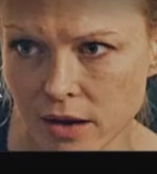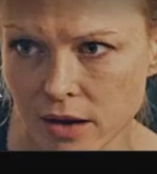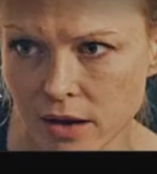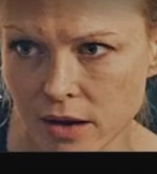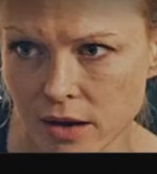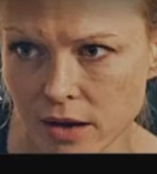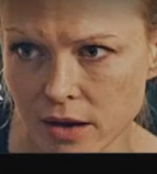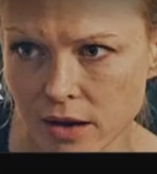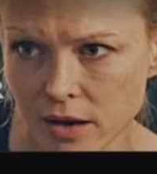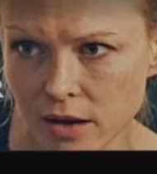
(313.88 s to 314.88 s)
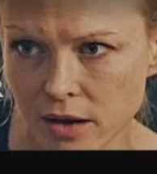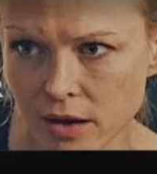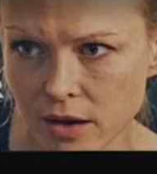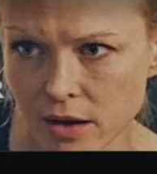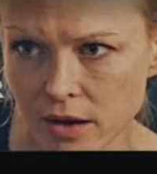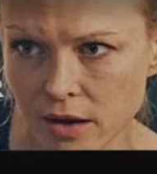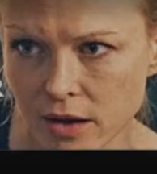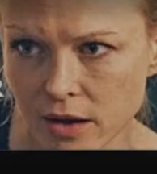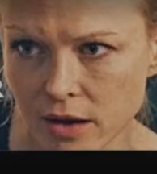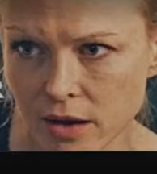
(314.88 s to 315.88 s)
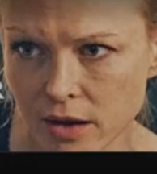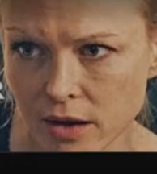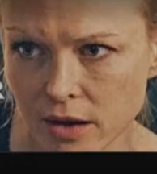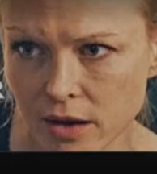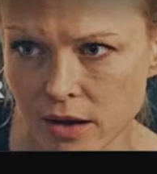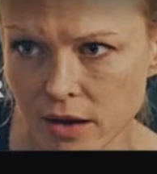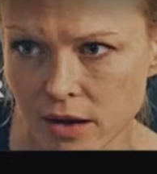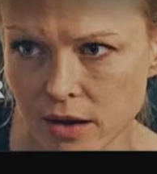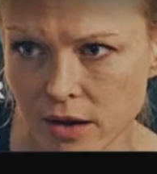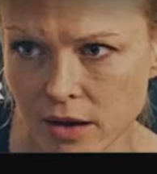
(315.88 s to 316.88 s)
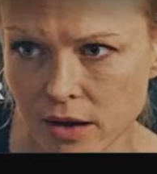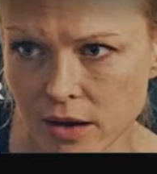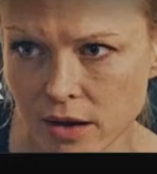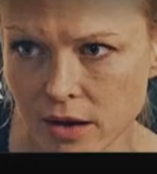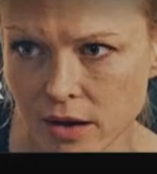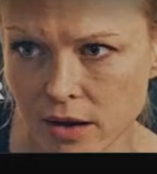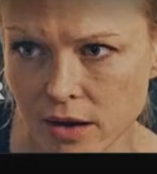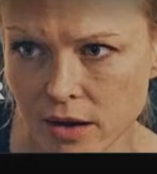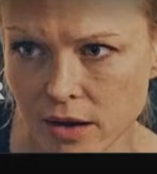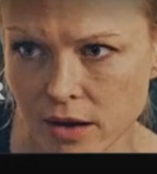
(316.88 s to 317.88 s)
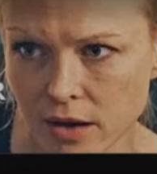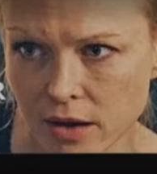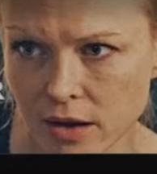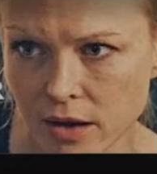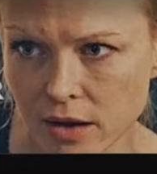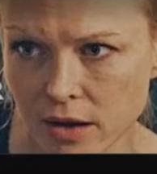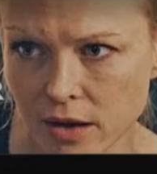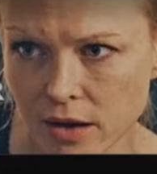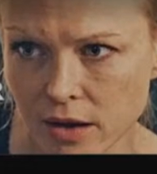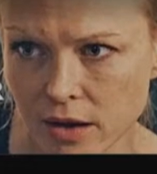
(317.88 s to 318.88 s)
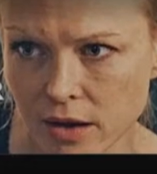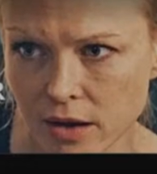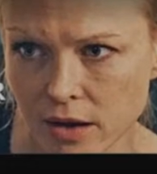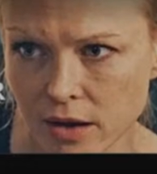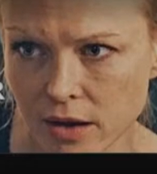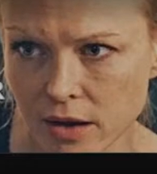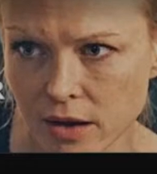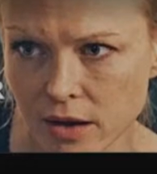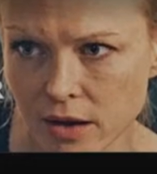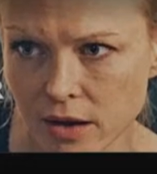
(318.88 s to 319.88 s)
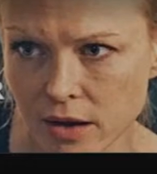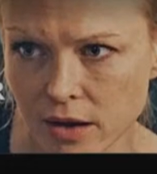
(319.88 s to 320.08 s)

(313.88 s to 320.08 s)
[no speech]